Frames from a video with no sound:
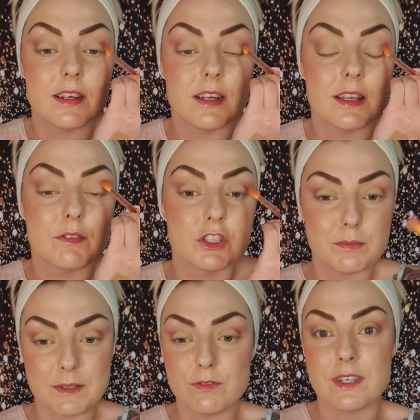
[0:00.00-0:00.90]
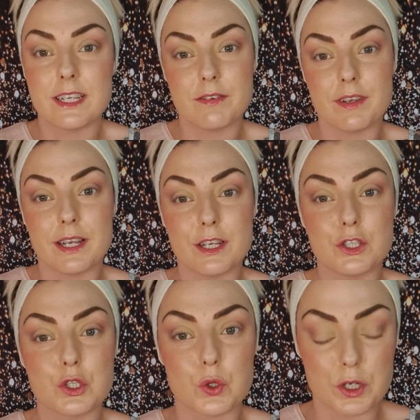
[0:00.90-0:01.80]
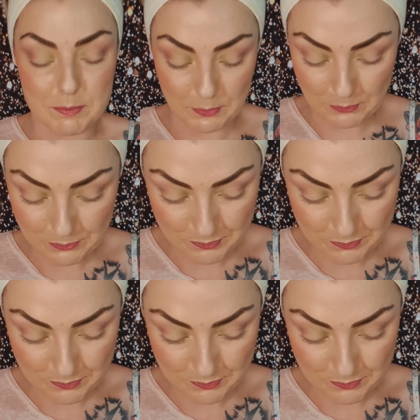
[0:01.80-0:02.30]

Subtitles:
and they've just been very, very enjoyable.